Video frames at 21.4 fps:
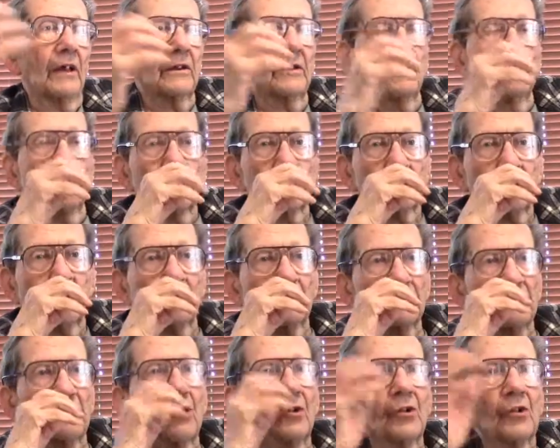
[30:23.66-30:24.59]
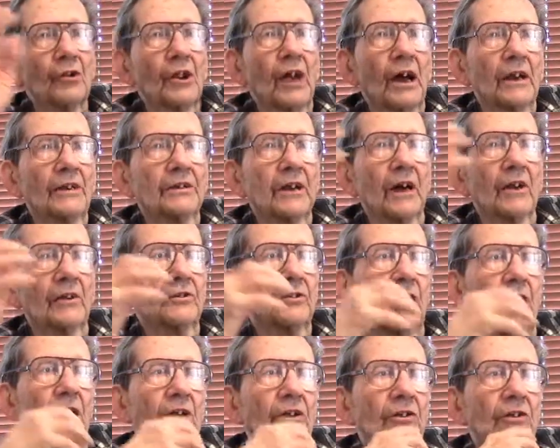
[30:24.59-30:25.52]
But there was an old knocked out
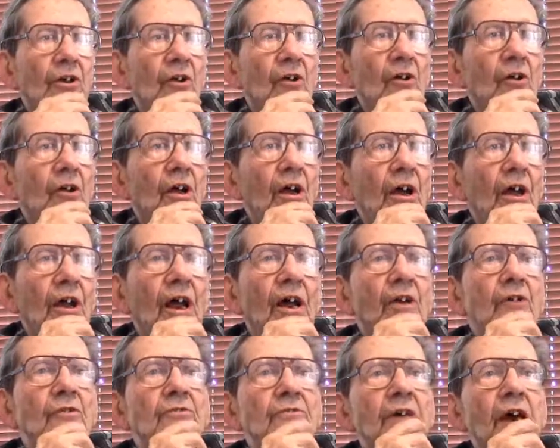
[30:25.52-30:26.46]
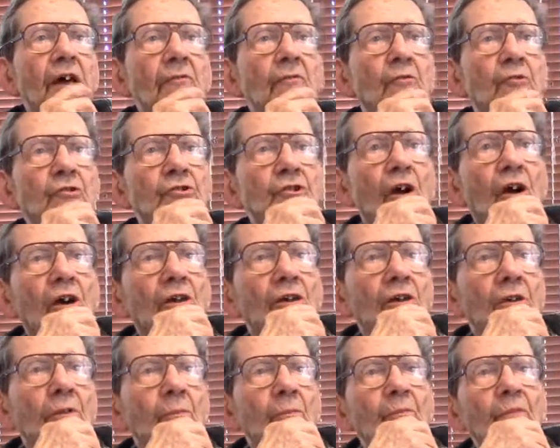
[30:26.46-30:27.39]
tank there and I used that for a
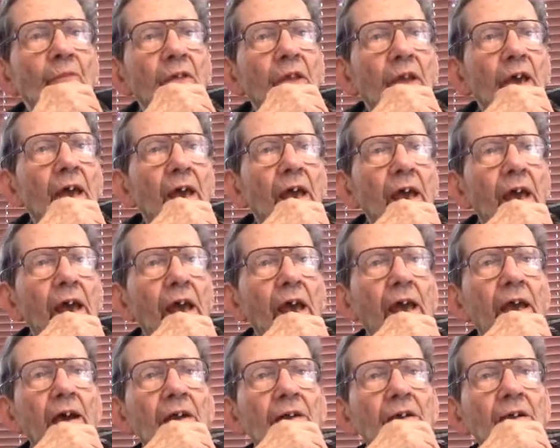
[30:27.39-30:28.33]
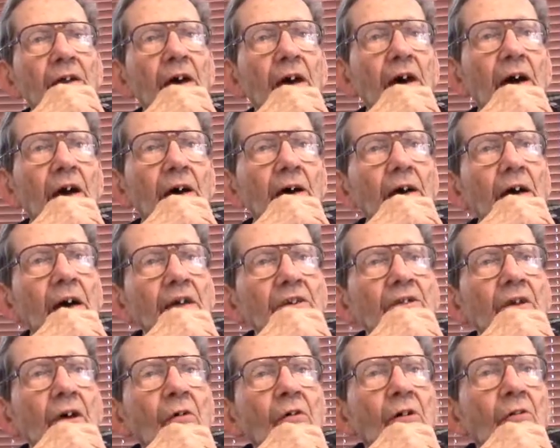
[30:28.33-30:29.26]
target. And at
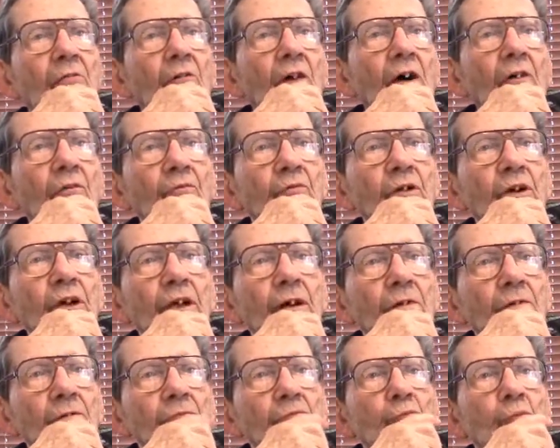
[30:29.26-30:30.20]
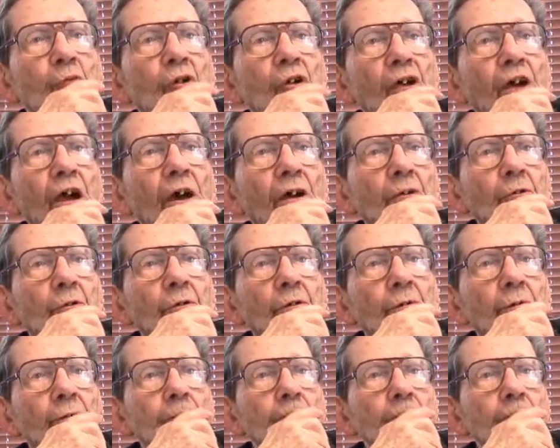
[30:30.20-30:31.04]
75 feet I was pretty accurate.